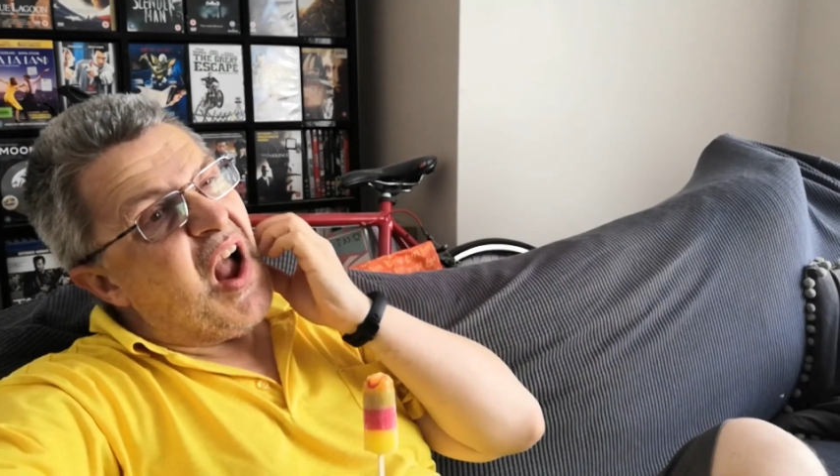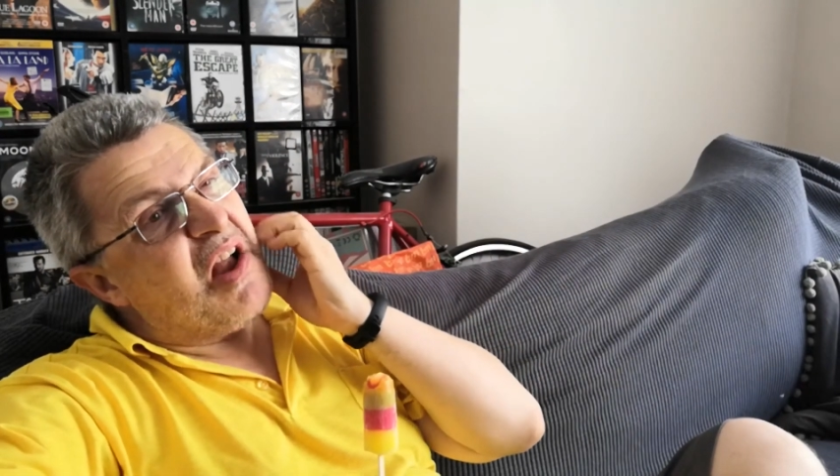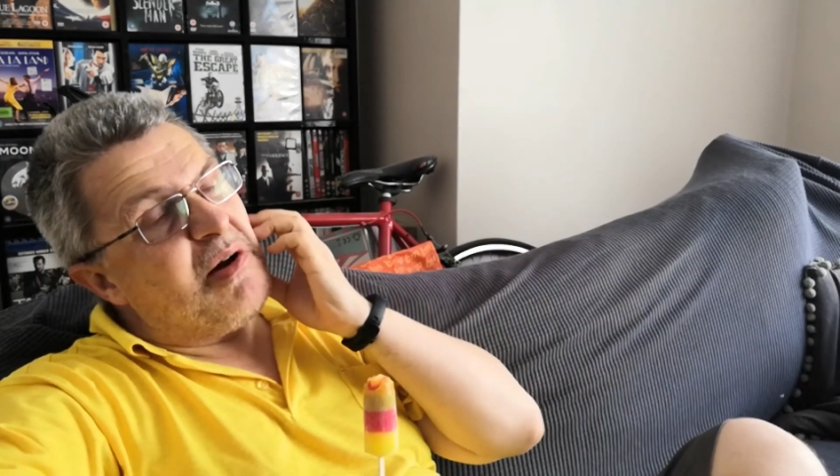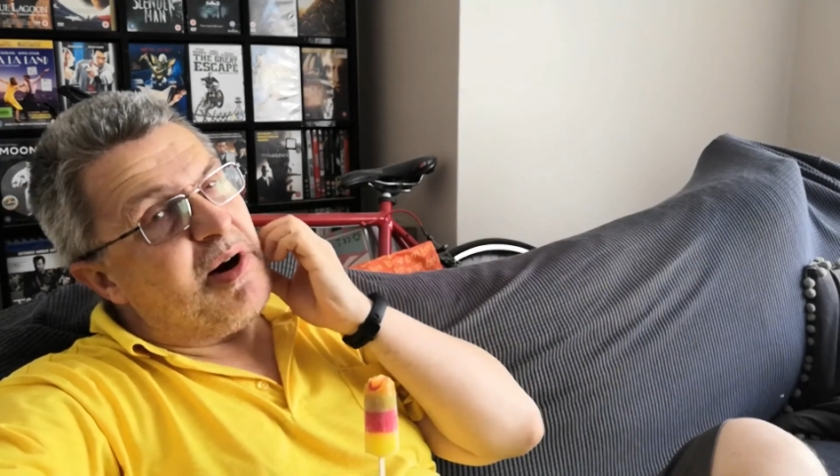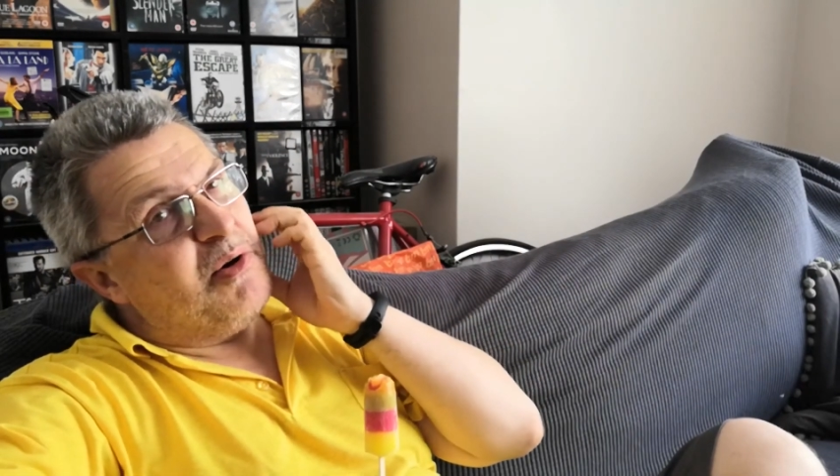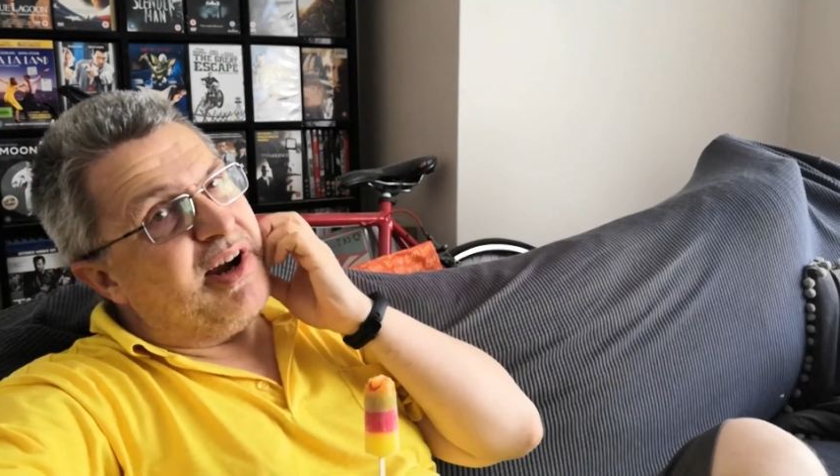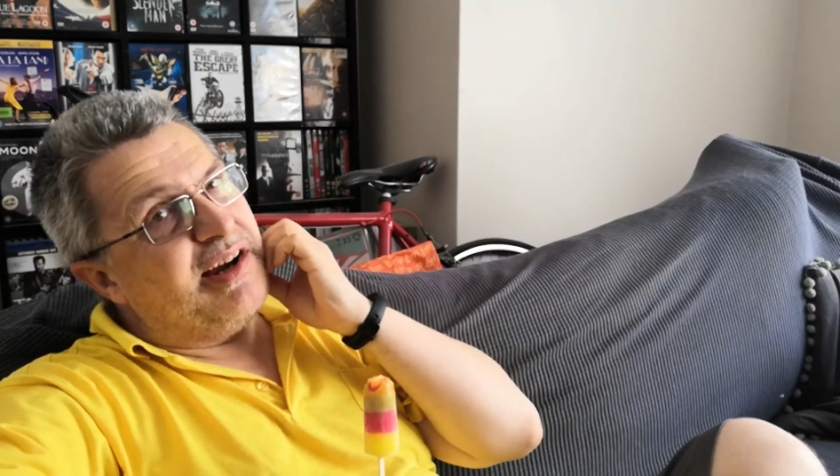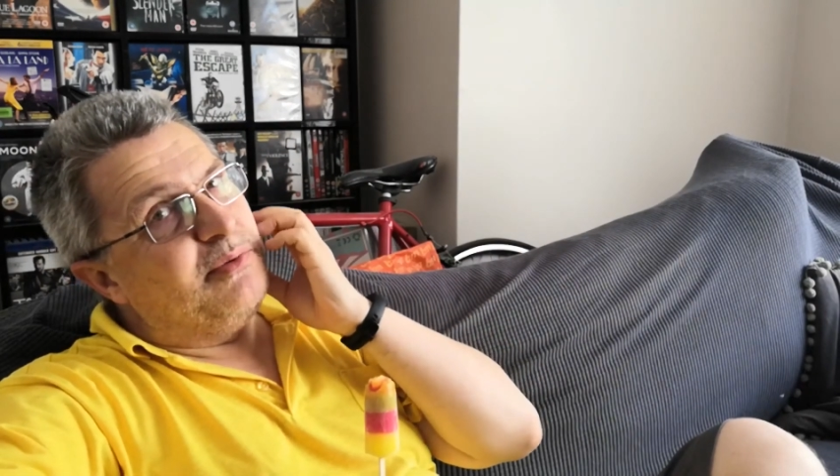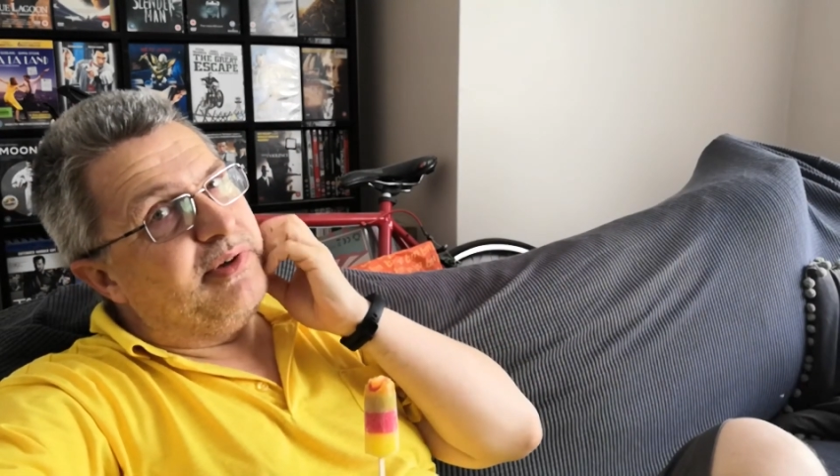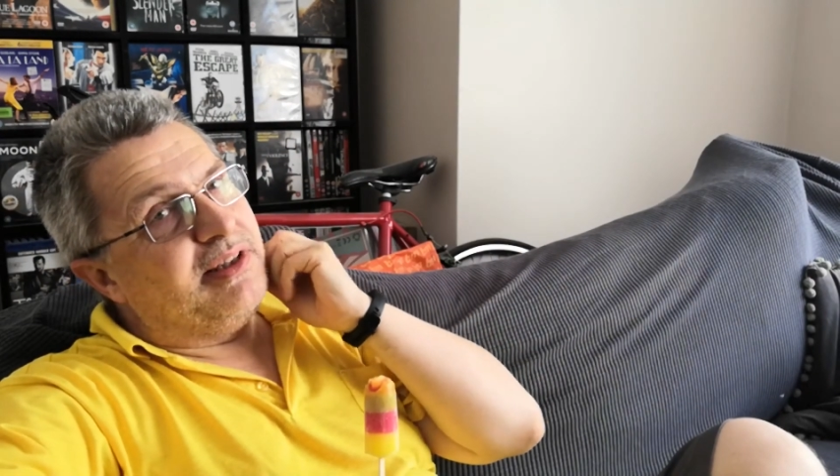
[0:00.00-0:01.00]
They're
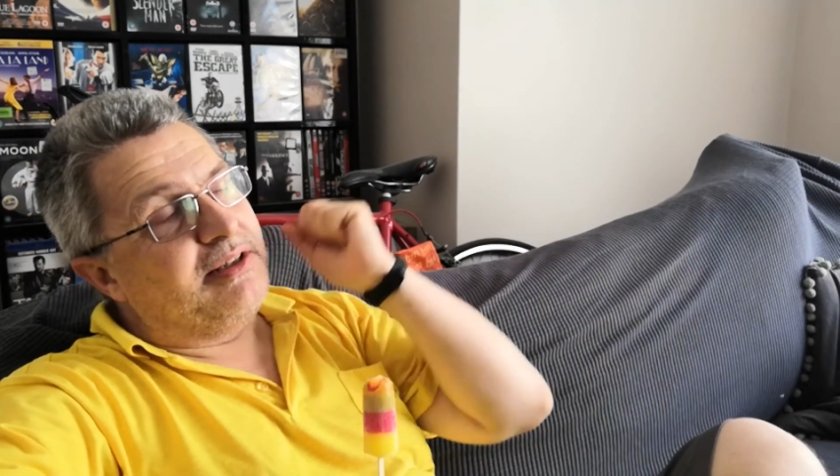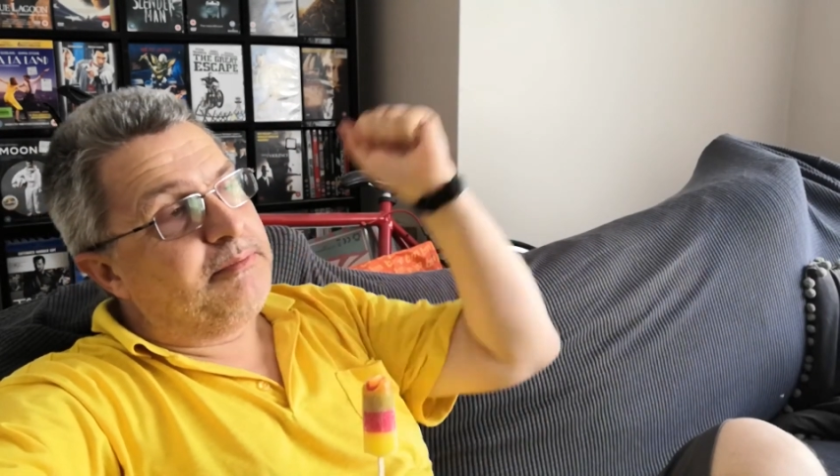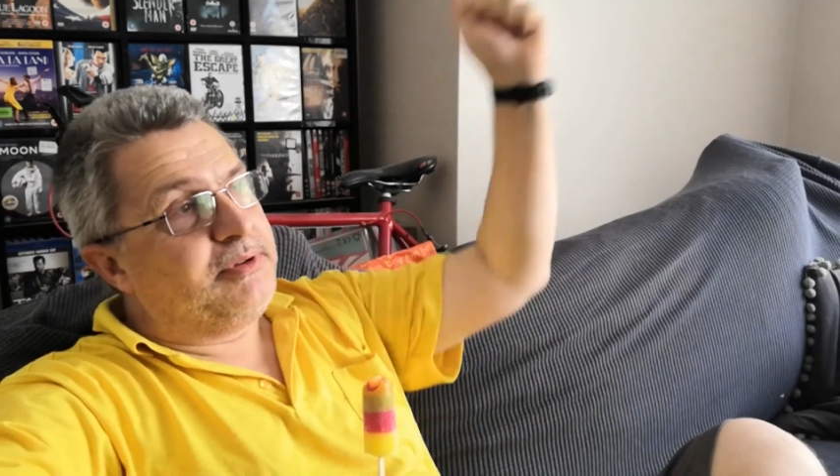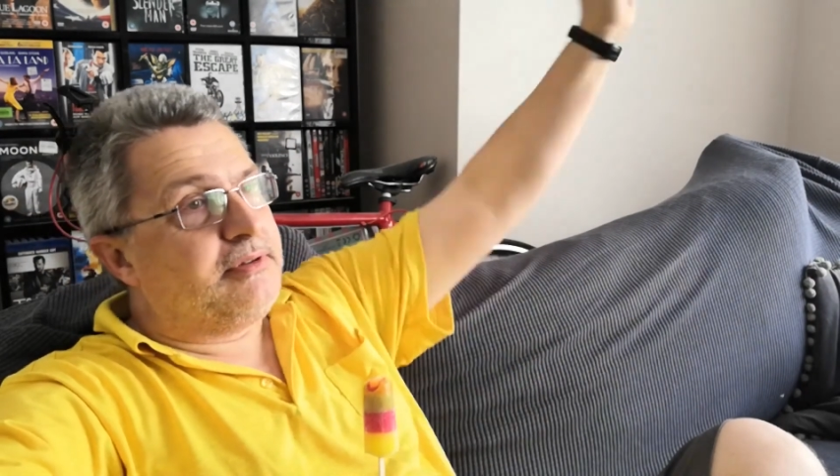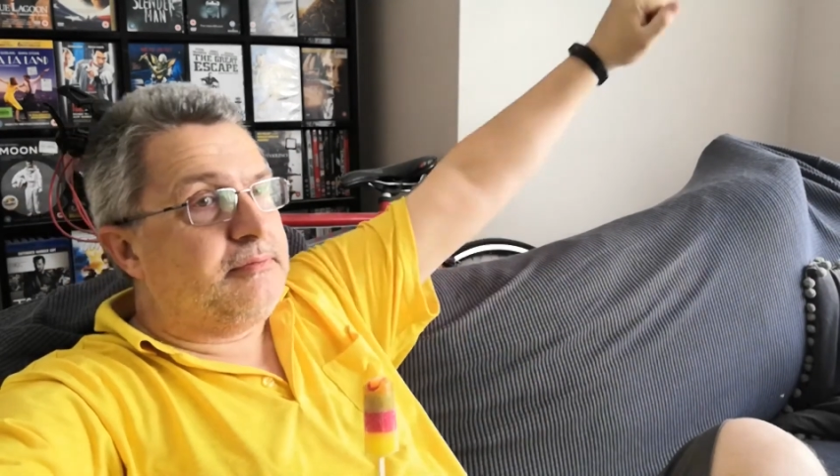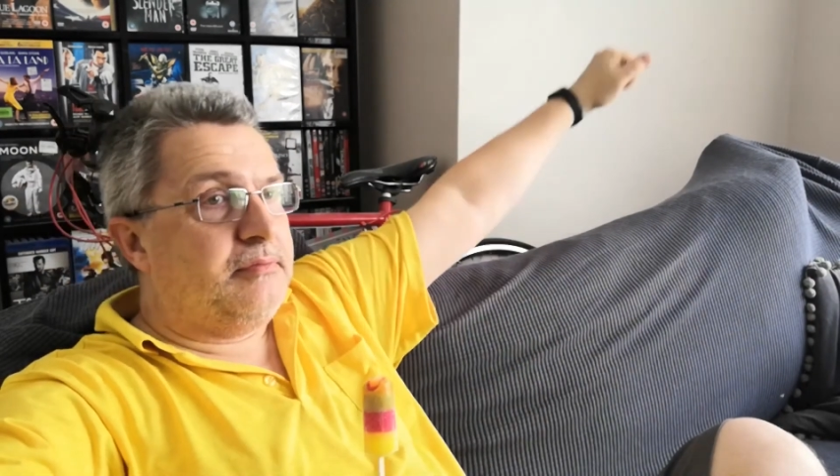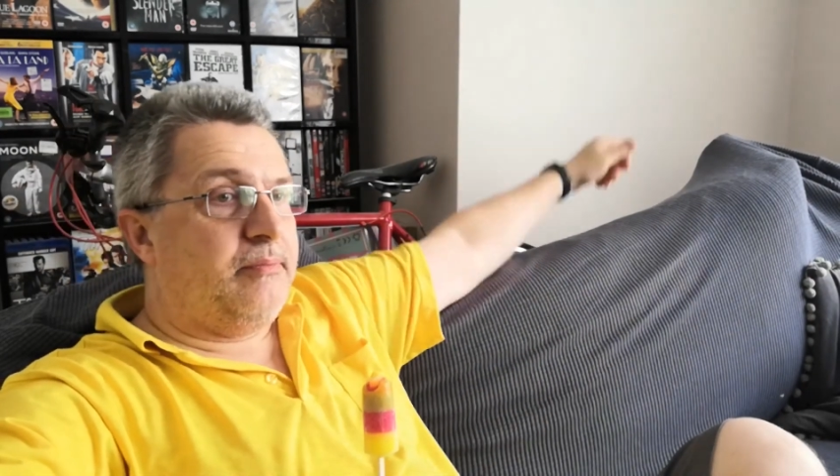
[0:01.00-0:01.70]
okay with it, but